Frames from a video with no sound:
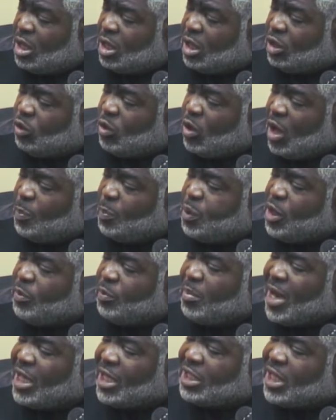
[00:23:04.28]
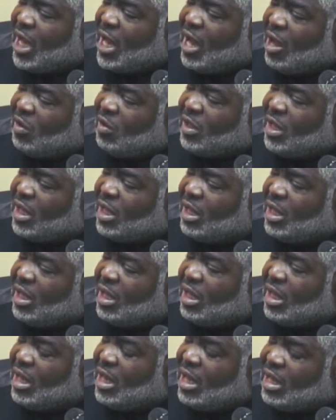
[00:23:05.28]
Do I put my child
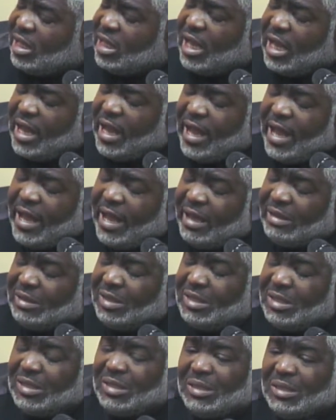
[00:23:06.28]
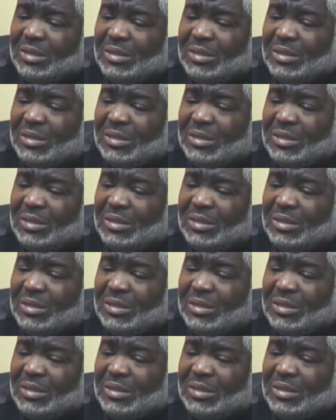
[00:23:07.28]
in their hands?